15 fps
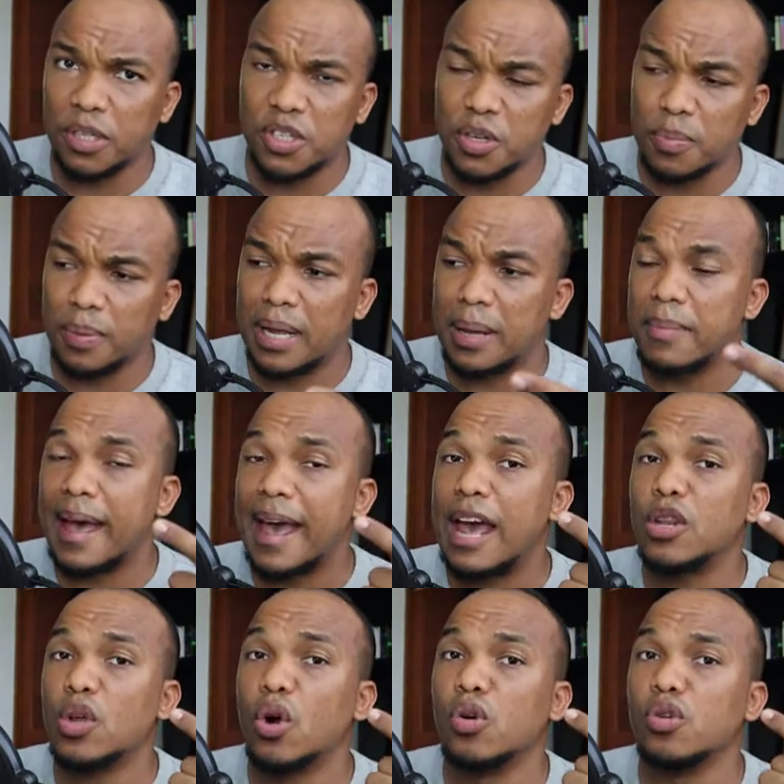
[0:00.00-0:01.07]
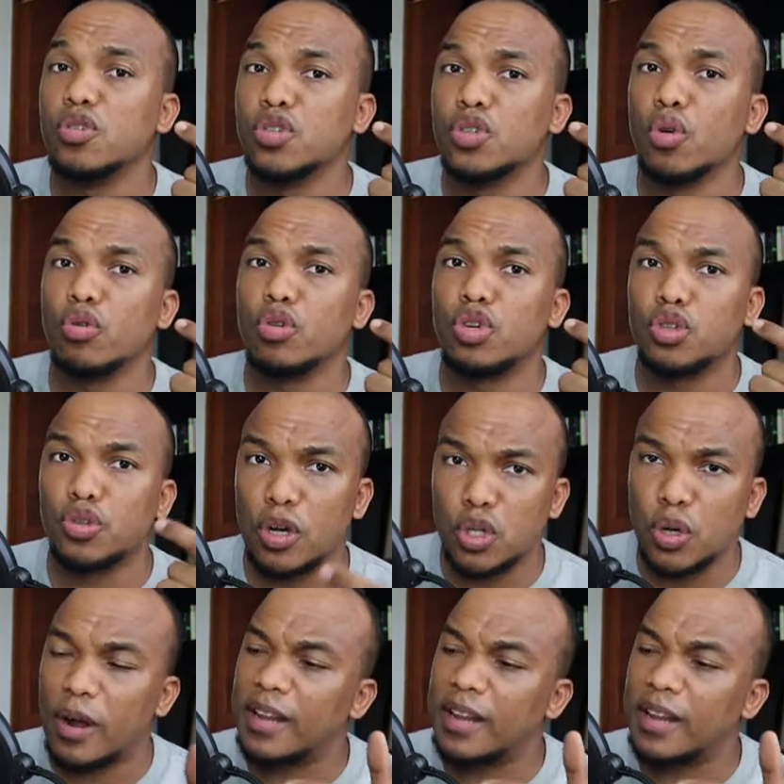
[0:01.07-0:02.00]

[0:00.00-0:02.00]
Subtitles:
is to blame, and also Trezor.